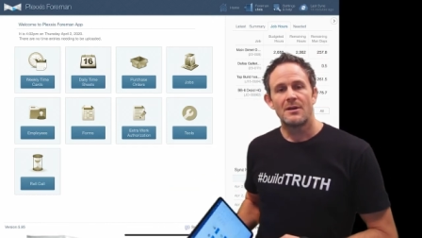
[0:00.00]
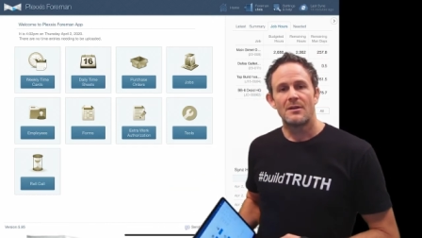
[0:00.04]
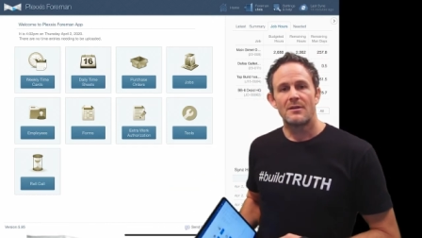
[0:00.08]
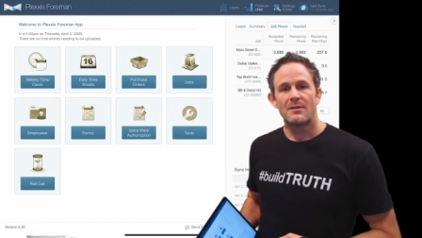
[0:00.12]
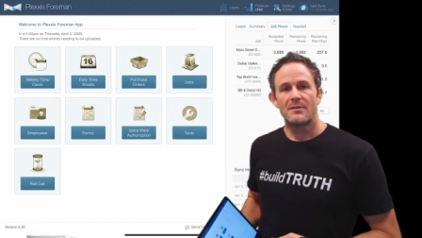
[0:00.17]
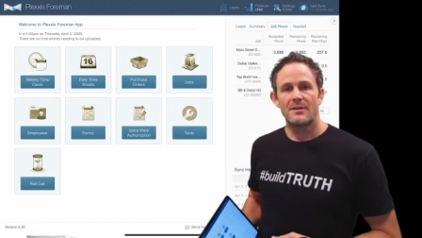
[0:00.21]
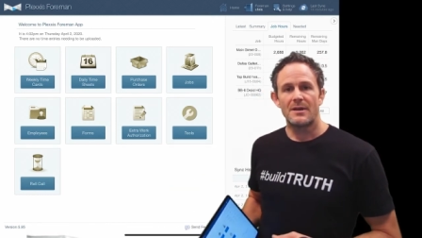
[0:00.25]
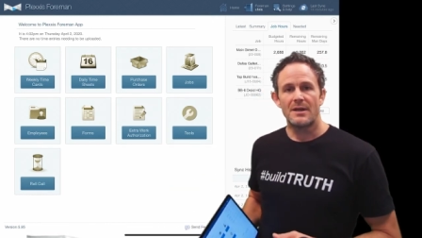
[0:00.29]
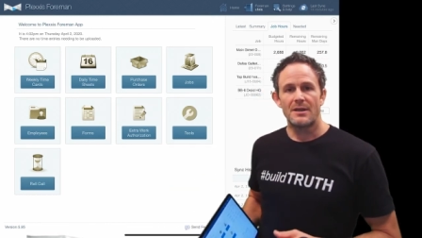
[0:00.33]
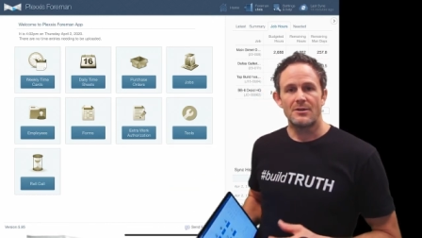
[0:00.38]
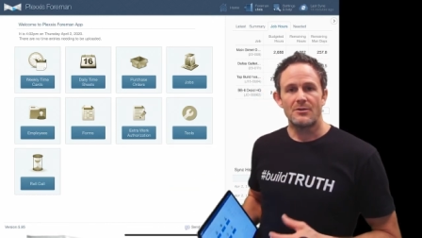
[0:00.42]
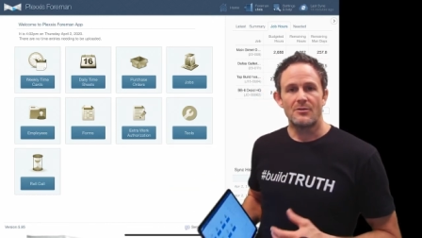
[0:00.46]

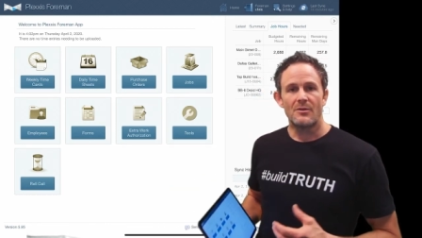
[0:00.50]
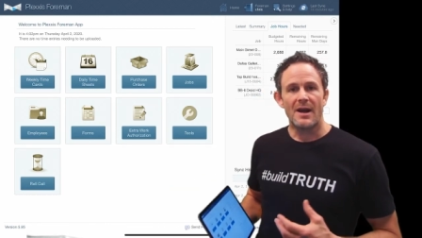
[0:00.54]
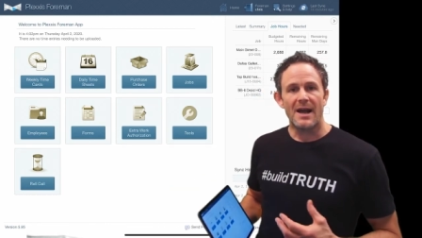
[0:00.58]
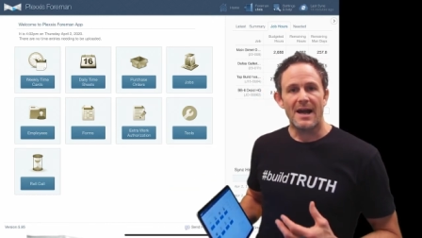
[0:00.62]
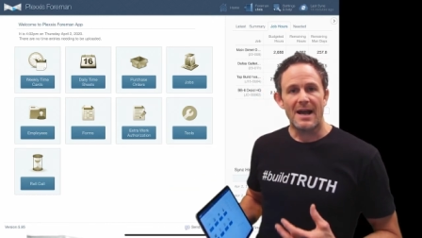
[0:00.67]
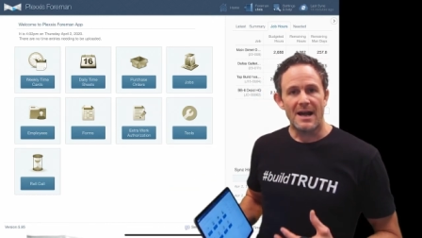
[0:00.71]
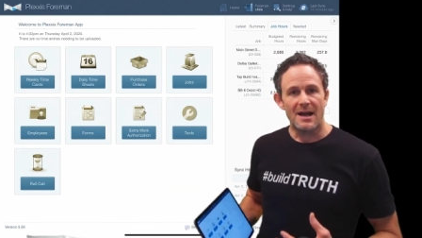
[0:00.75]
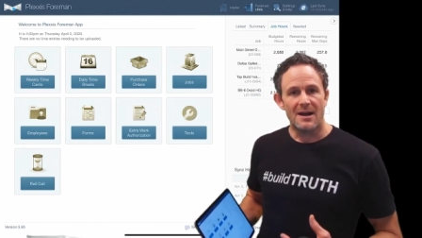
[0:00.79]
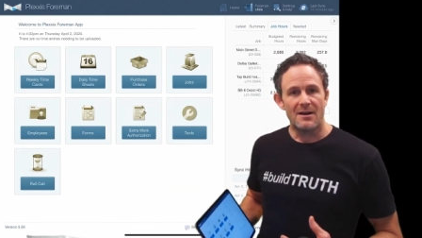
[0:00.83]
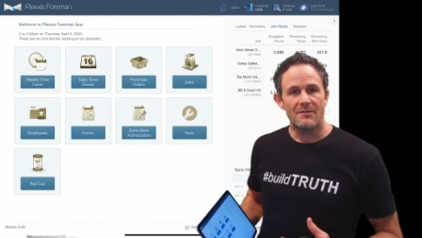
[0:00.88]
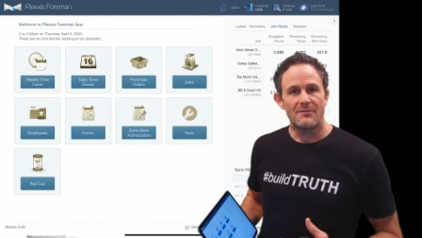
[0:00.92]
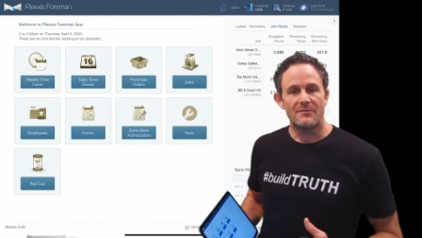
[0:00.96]
that you
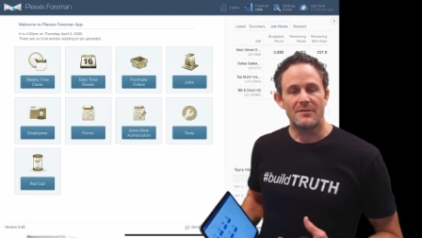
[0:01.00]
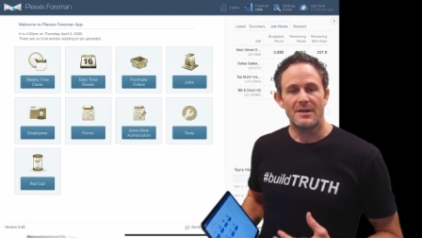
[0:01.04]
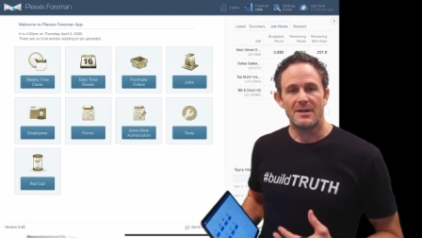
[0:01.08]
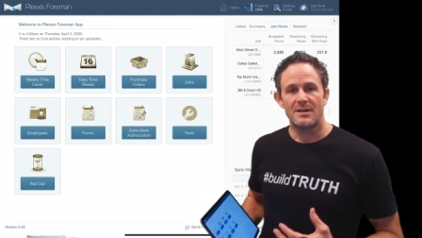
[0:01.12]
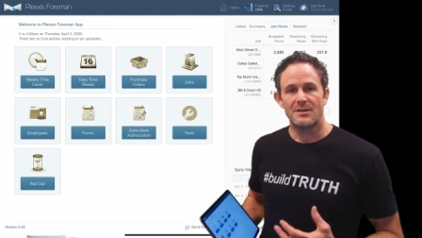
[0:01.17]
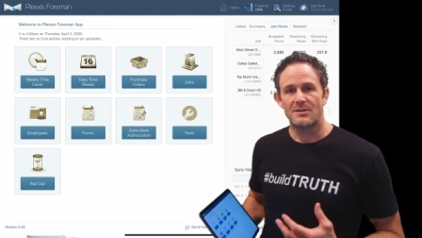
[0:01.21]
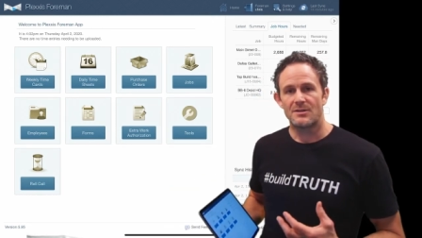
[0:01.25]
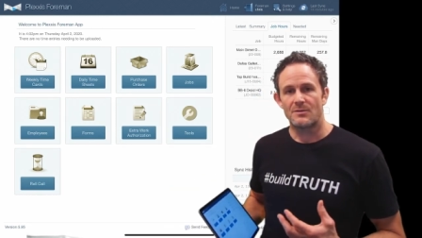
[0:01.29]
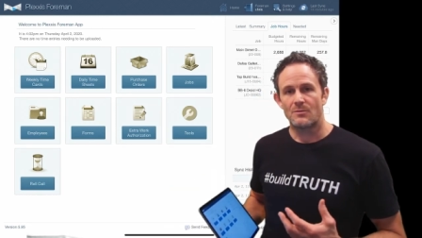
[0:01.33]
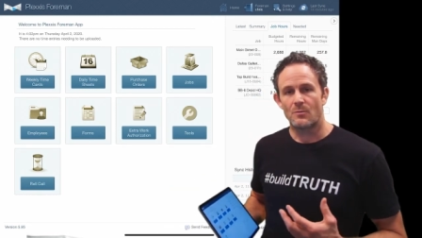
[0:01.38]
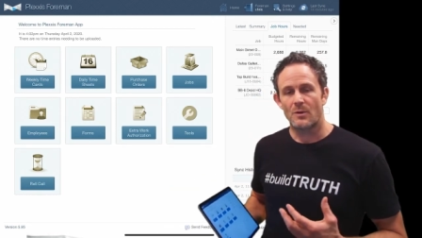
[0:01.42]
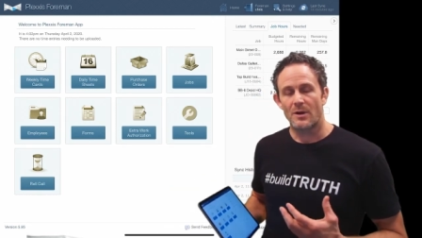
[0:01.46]
have
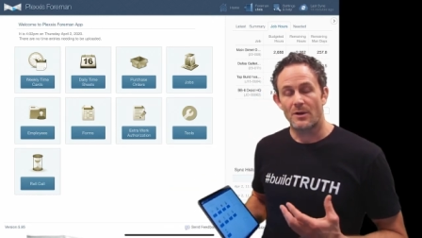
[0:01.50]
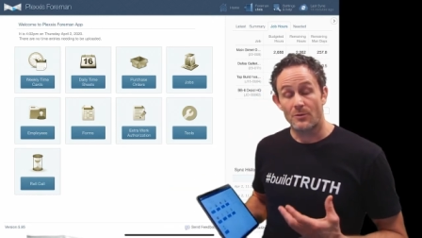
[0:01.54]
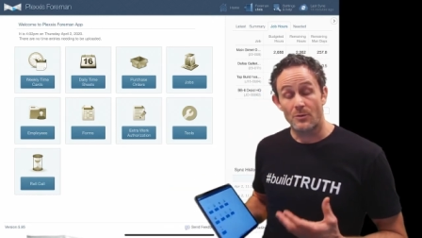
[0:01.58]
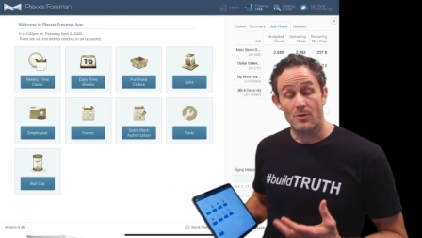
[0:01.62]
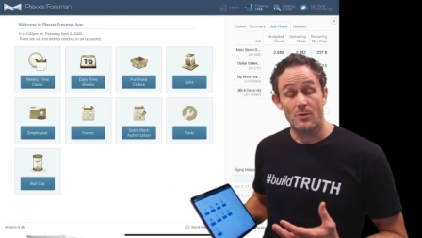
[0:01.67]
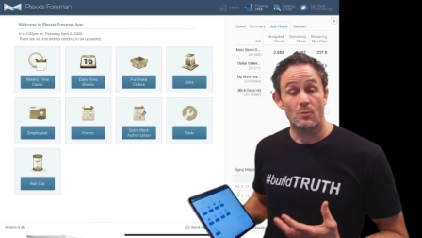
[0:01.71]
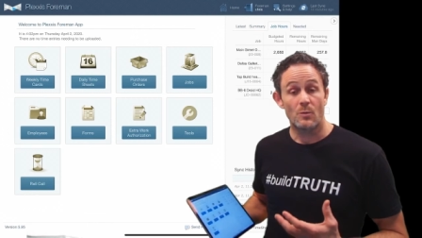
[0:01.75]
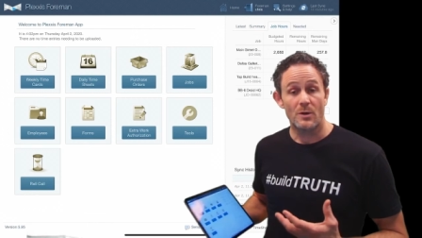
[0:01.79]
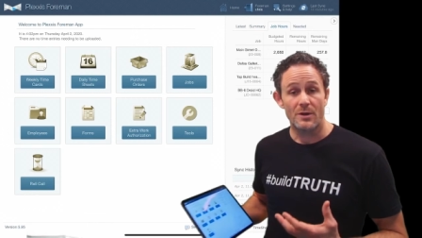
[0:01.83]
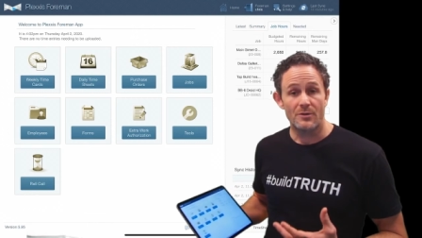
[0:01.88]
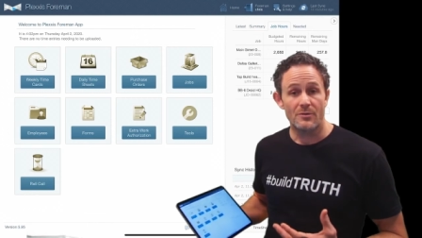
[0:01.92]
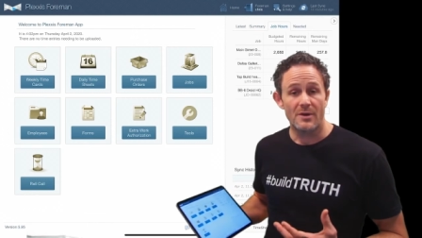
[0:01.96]
where
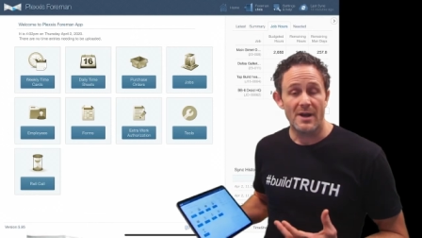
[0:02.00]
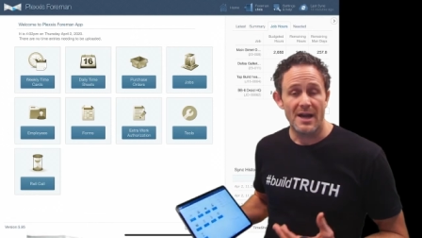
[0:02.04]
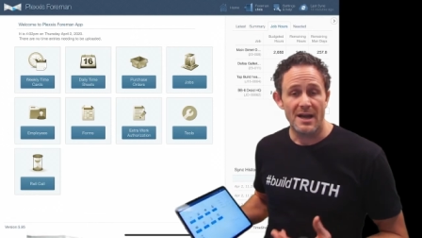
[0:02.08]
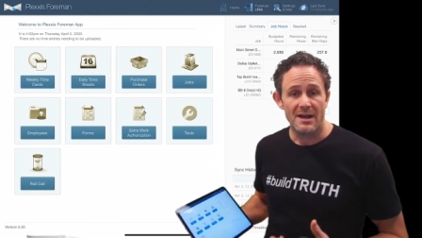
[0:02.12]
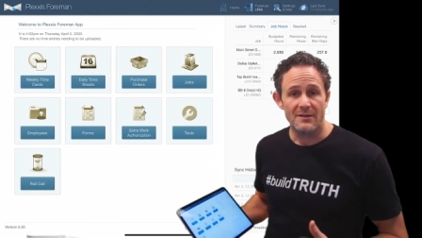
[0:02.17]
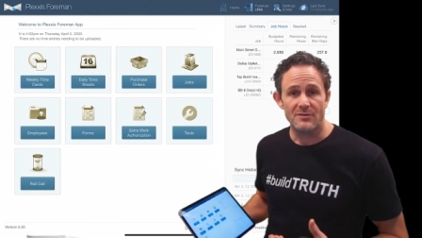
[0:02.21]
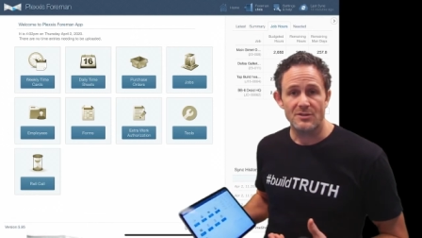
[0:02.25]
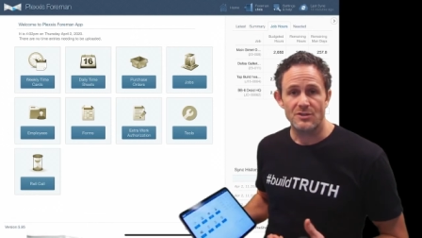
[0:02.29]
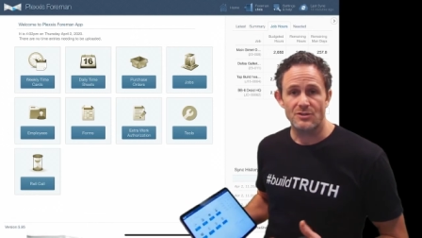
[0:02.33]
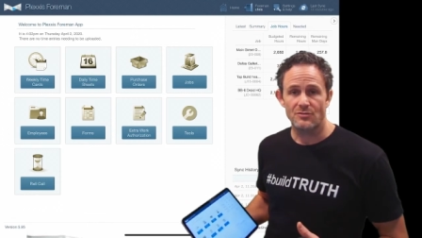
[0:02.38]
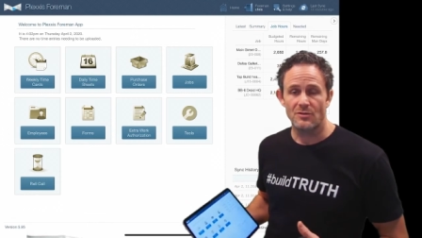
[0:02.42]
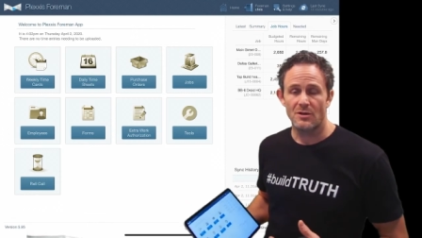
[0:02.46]
you have a
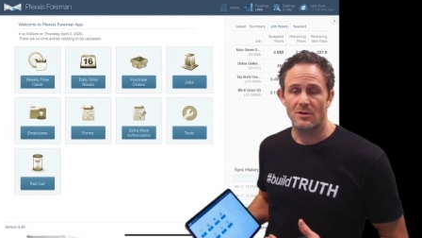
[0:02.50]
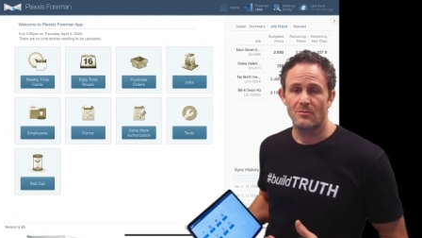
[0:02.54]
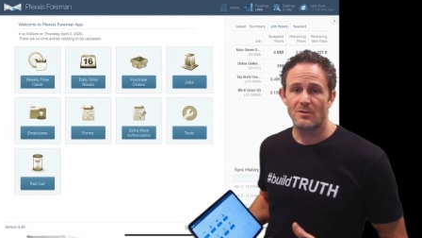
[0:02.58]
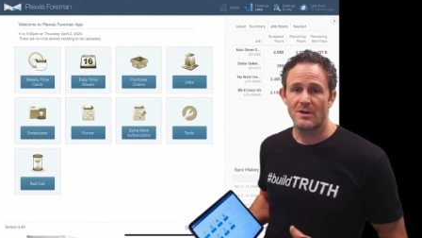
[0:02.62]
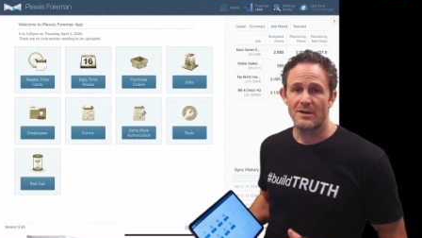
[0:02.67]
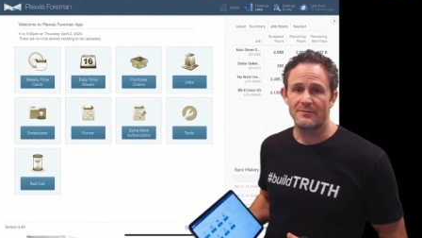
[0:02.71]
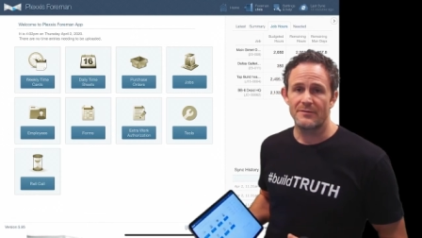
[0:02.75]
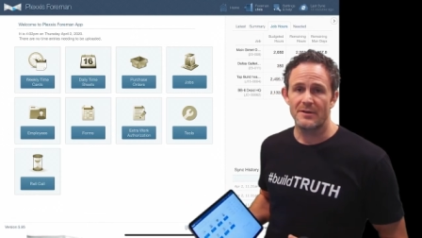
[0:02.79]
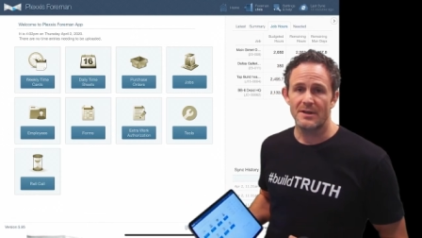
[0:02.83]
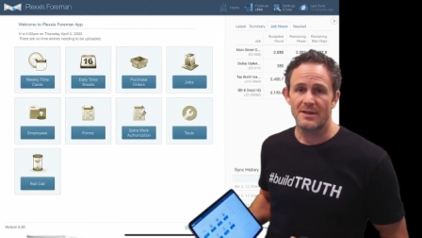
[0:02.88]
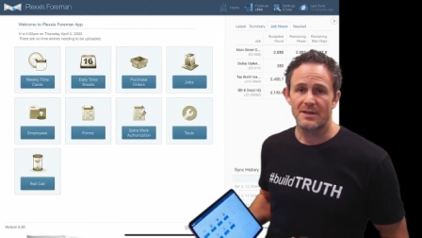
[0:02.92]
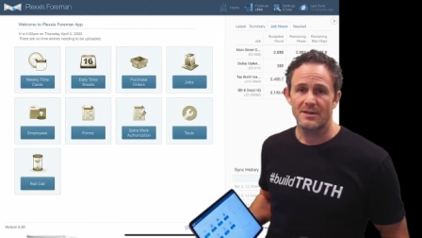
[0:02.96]
strong
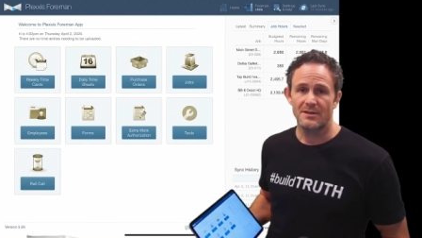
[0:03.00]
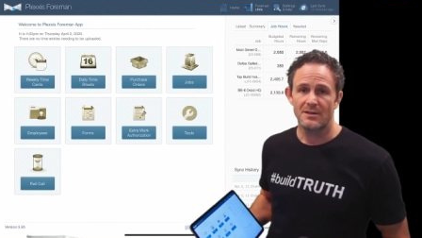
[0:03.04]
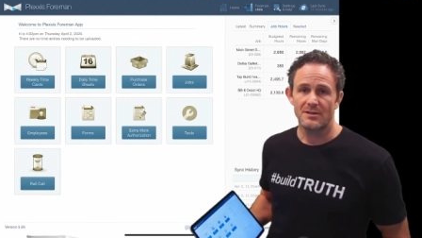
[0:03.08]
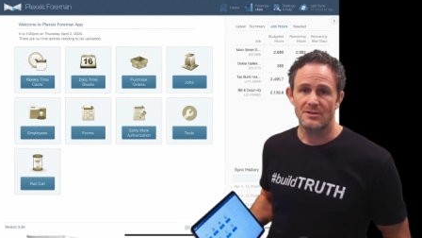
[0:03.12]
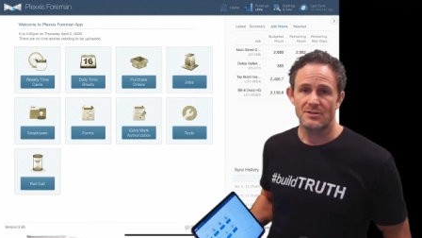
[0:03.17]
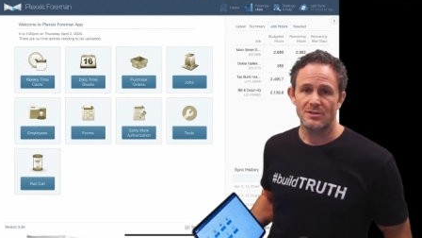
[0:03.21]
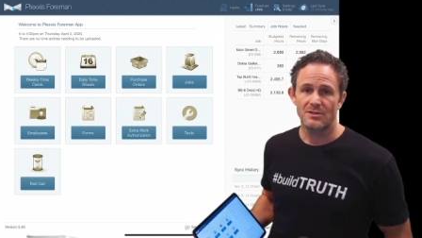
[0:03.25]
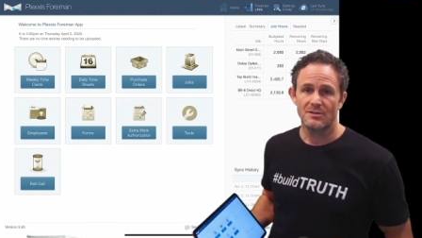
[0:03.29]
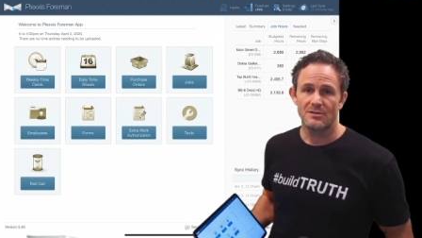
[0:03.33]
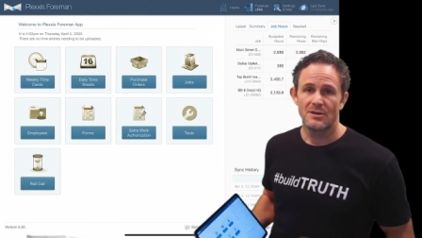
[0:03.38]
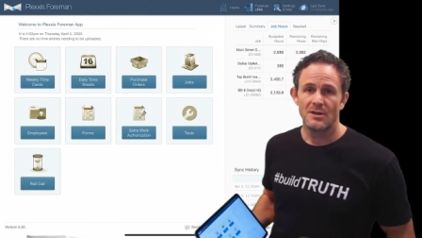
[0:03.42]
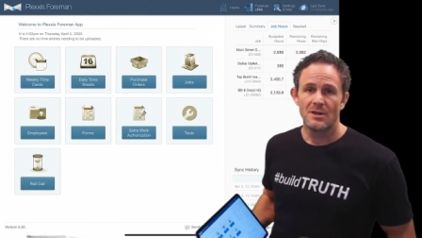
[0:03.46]
Wi-Fi
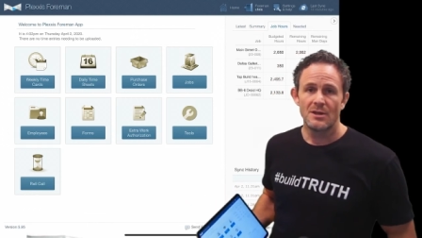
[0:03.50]
connection,